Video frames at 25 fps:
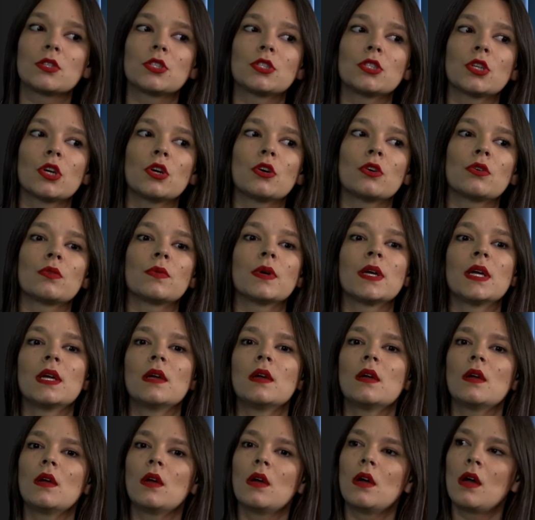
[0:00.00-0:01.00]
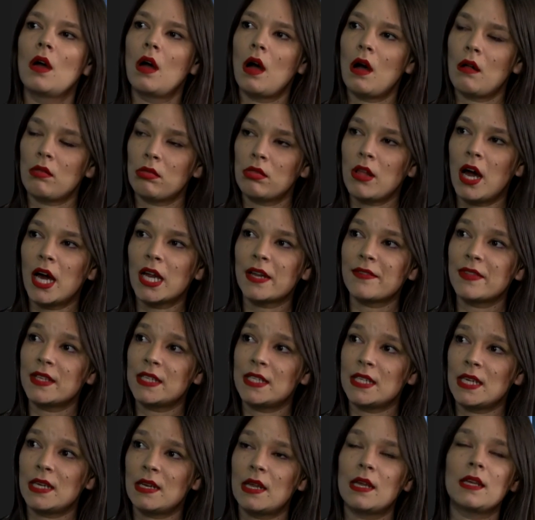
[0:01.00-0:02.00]
So a lot of the
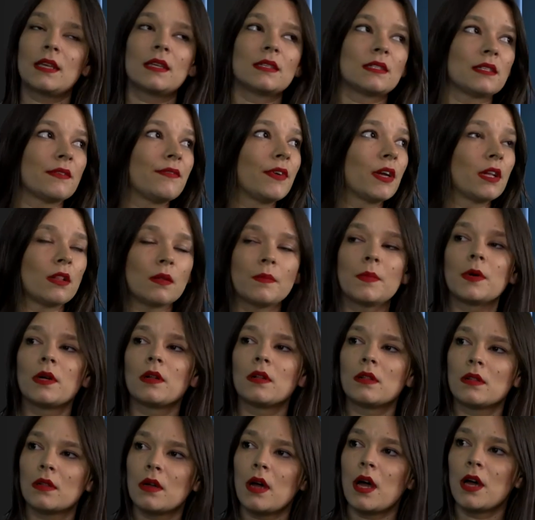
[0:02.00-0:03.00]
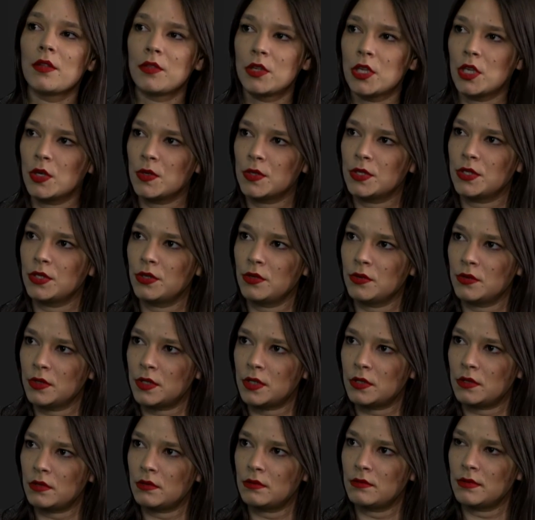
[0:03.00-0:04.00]
data is available on the US
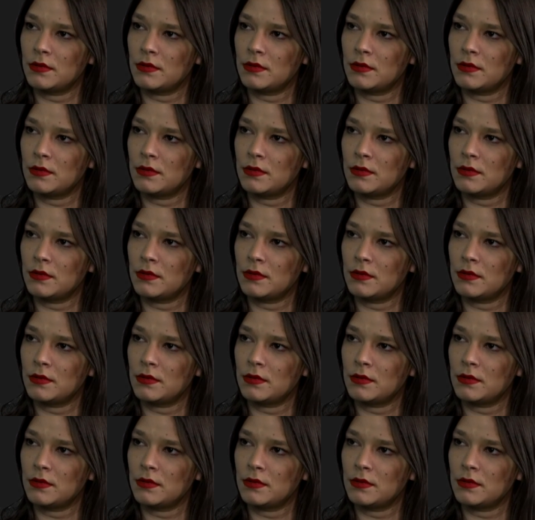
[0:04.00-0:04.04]
News